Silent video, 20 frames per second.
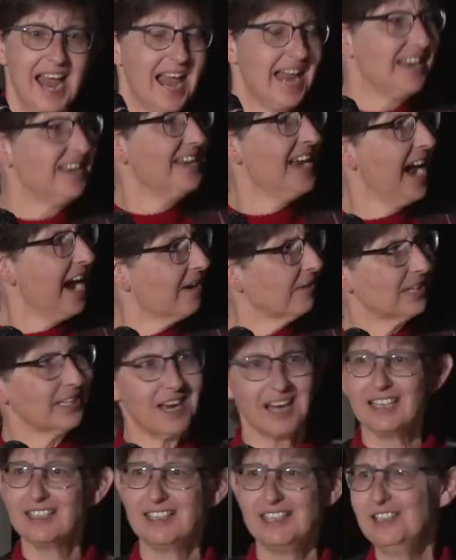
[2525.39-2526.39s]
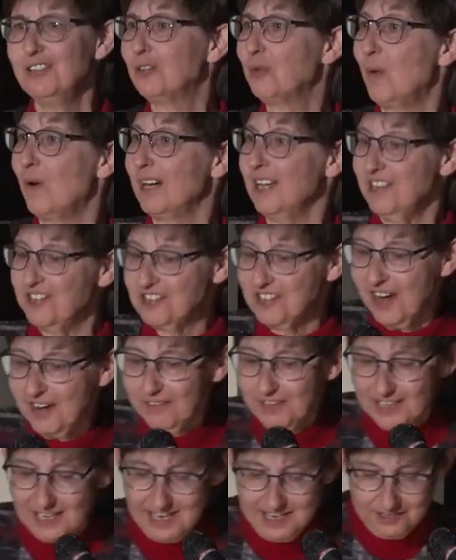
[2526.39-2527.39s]
And now in
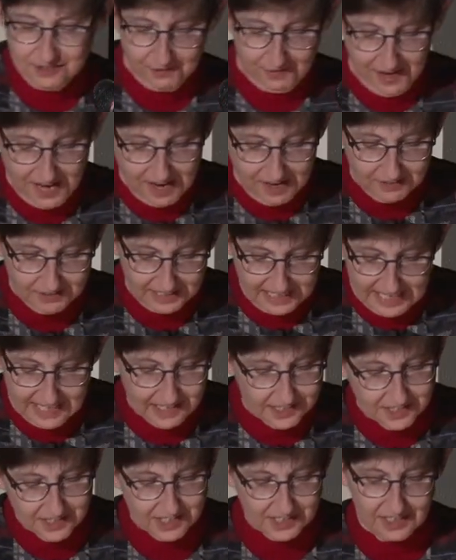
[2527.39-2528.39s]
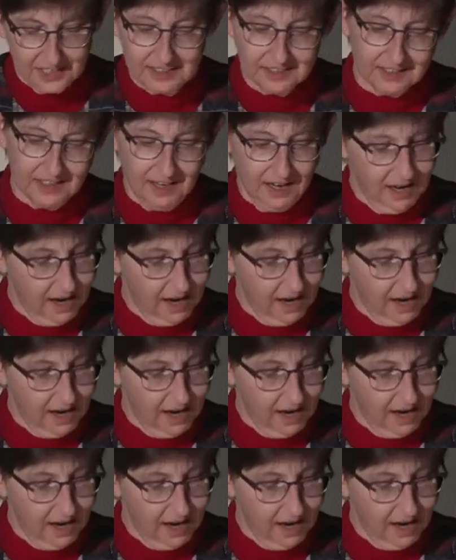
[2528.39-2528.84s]
1927, he's found innocent